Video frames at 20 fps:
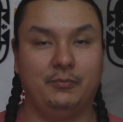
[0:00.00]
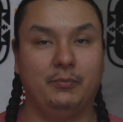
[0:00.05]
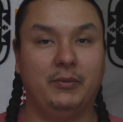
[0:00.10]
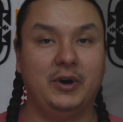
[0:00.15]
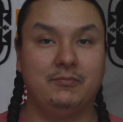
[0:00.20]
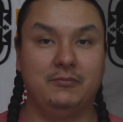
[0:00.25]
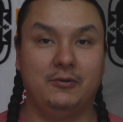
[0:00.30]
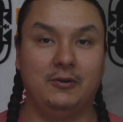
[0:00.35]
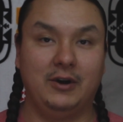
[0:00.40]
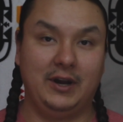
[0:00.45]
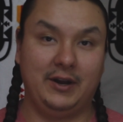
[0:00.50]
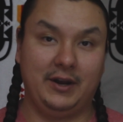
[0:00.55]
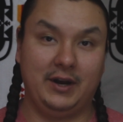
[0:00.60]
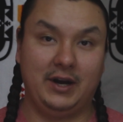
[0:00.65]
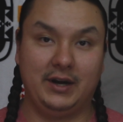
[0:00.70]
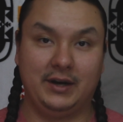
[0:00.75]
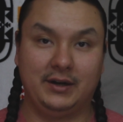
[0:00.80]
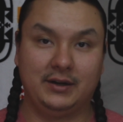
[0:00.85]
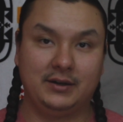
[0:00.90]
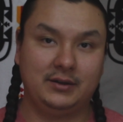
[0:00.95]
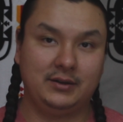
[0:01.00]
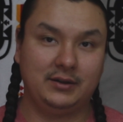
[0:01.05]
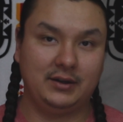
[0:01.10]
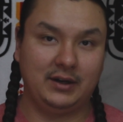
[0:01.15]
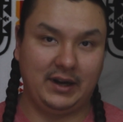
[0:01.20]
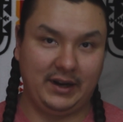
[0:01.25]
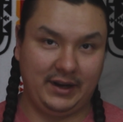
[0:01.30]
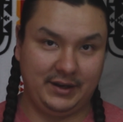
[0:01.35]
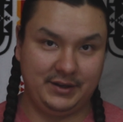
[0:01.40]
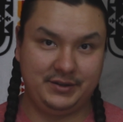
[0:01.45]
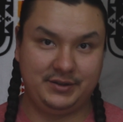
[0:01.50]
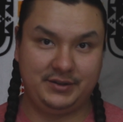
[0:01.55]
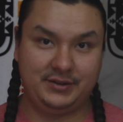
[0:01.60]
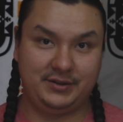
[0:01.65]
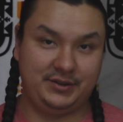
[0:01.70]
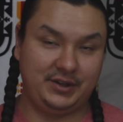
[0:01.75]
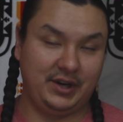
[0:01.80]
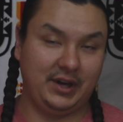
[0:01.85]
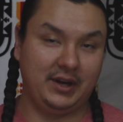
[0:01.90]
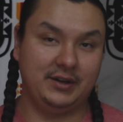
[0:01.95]
Babgoyan. I
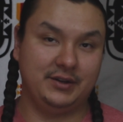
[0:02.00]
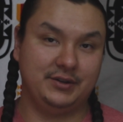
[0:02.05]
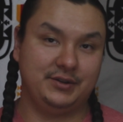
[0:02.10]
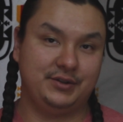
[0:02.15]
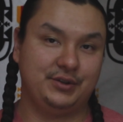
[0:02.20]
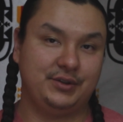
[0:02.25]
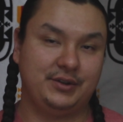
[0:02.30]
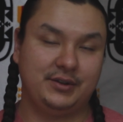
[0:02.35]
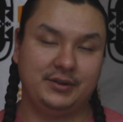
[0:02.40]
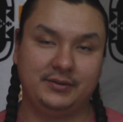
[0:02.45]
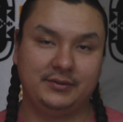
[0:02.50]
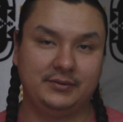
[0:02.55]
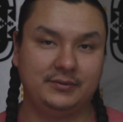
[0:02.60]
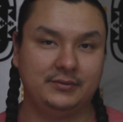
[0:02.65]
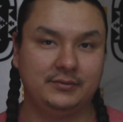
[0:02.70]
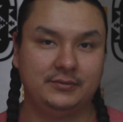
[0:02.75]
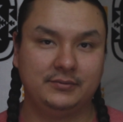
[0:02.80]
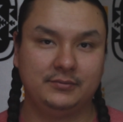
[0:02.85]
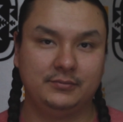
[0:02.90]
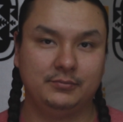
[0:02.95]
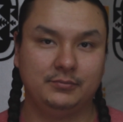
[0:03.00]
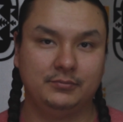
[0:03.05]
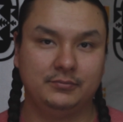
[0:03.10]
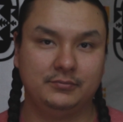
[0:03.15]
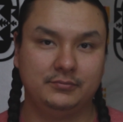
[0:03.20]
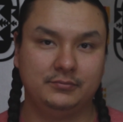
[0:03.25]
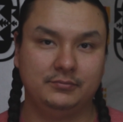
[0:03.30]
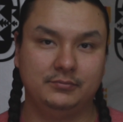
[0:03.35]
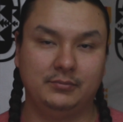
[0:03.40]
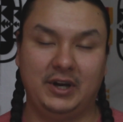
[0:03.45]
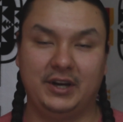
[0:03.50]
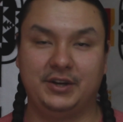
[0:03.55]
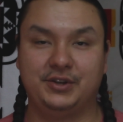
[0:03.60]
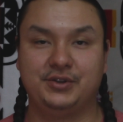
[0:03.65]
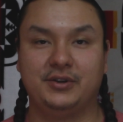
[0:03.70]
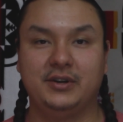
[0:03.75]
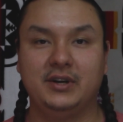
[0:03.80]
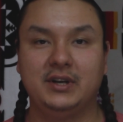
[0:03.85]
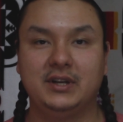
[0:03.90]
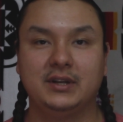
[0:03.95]
changed my
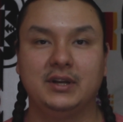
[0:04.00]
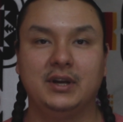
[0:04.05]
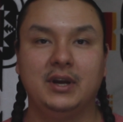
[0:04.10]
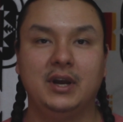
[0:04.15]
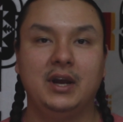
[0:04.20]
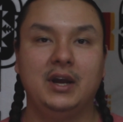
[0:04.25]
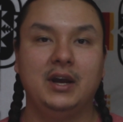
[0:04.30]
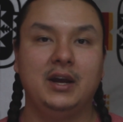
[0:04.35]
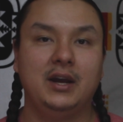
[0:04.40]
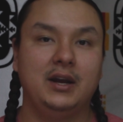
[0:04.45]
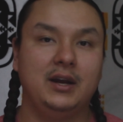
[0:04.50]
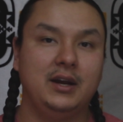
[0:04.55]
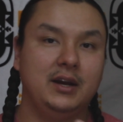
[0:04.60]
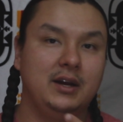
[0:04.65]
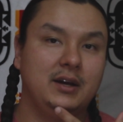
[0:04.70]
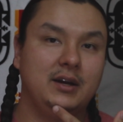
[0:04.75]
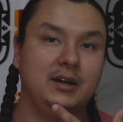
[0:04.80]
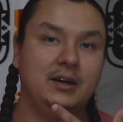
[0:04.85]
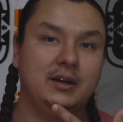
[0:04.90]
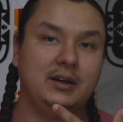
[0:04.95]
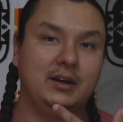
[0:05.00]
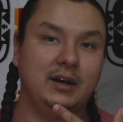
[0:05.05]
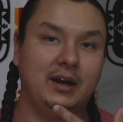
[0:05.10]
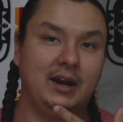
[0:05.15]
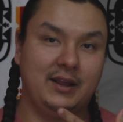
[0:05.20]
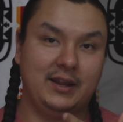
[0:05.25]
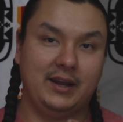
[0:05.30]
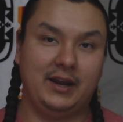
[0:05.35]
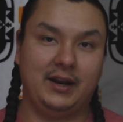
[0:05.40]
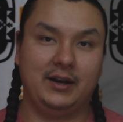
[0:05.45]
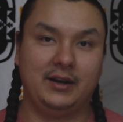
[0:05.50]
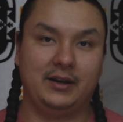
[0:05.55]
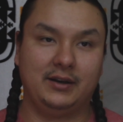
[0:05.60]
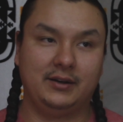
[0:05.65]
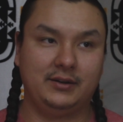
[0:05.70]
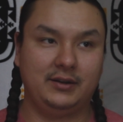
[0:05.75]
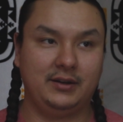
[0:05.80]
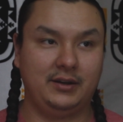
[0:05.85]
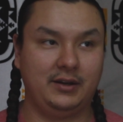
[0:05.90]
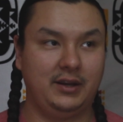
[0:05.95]
shirt. And then
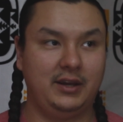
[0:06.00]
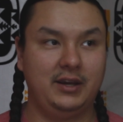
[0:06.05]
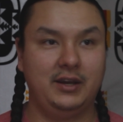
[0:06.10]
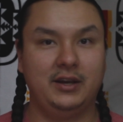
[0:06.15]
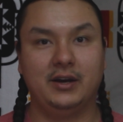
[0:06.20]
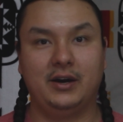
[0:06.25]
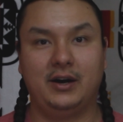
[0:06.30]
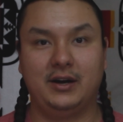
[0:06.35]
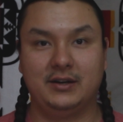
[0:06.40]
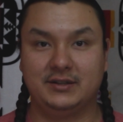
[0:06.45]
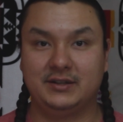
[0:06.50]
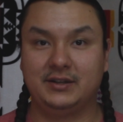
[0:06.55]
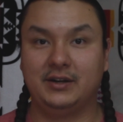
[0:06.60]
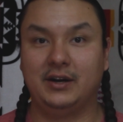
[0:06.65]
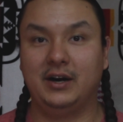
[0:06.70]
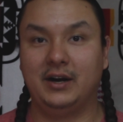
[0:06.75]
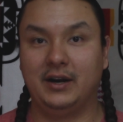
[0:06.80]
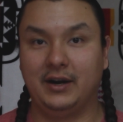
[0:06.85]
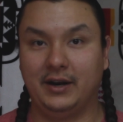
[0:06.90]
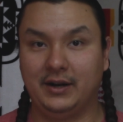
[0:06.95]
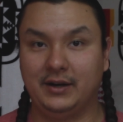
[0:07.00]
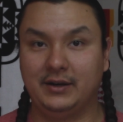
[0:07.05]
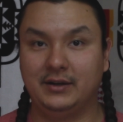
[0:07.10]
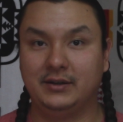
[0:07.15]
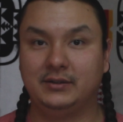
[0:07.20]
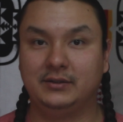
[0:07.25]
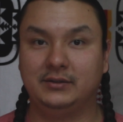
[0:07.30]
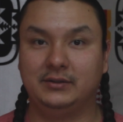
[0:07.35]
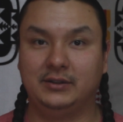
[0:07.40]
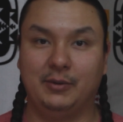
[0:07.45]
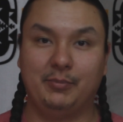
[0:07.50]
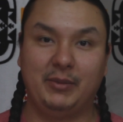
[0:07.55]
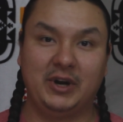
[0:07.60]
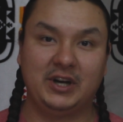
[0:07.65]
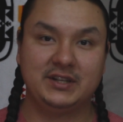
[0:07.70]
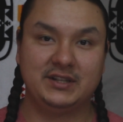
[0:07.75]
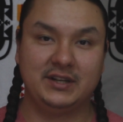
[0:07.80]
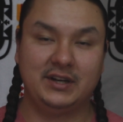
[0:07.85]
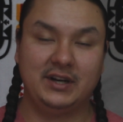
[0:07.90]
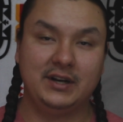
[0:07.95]
Ngi Aanzkan
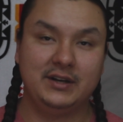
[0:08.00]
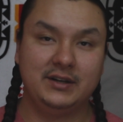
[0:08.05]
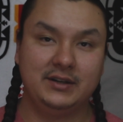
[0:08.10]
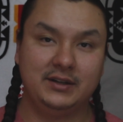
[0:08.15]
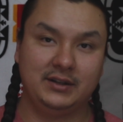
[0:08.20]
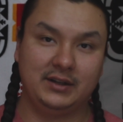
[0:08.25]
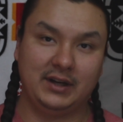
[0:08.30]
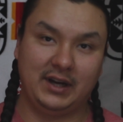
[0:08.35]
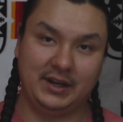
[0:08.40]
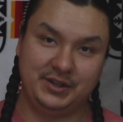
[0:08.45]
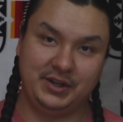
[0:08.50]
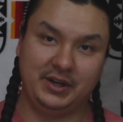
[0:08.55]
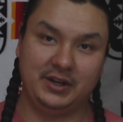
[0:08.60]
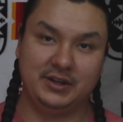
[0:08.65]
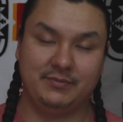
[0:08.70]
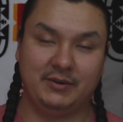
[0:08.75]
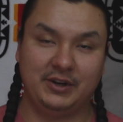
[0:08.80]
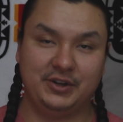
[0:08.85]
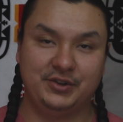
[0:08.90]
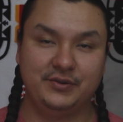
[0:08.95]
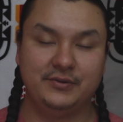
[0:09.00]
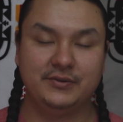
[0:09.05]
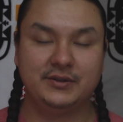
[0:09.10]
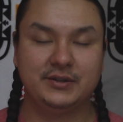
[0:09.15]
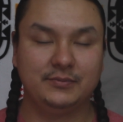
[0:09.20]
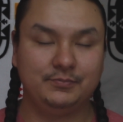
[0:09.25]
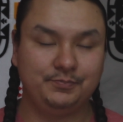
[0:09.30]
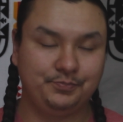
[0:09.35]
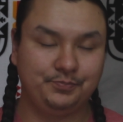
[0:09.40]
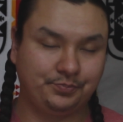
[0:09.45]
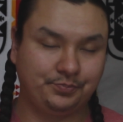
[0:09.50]
Namaksanan. I changed my shoes.